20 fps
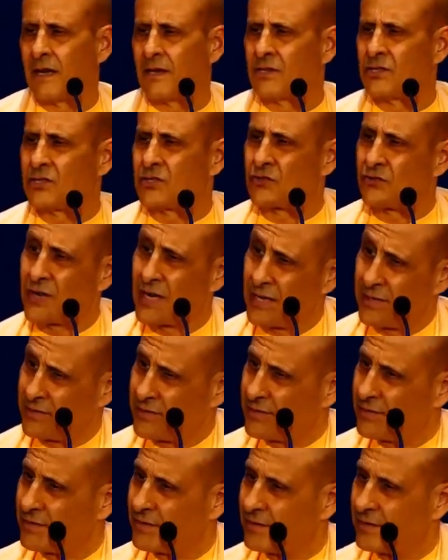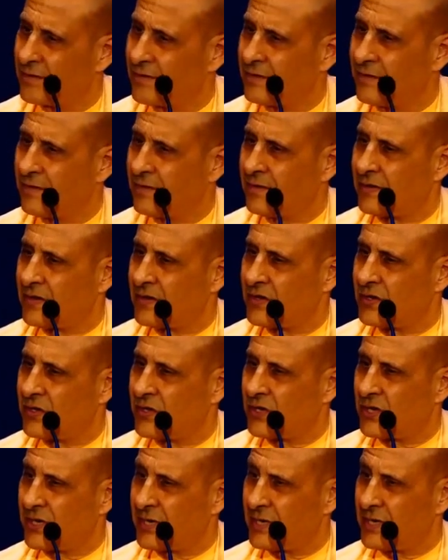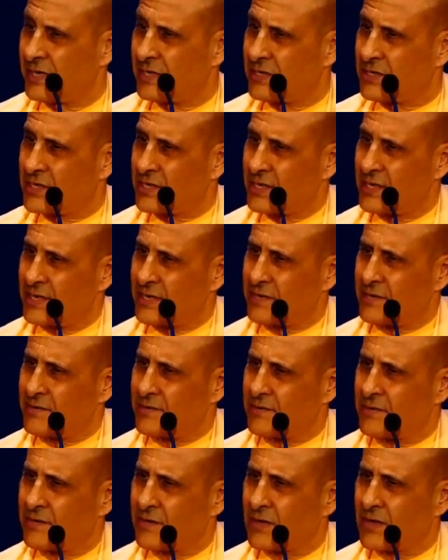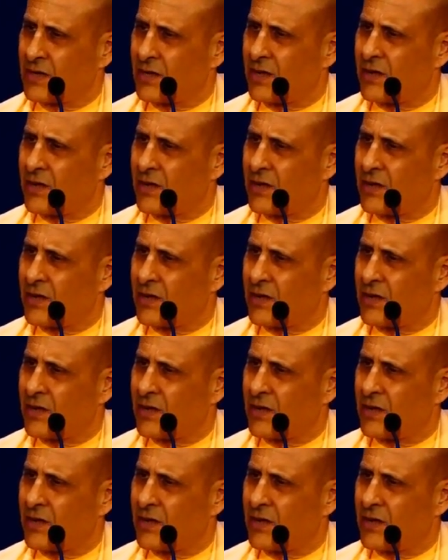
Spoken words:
Our strength is in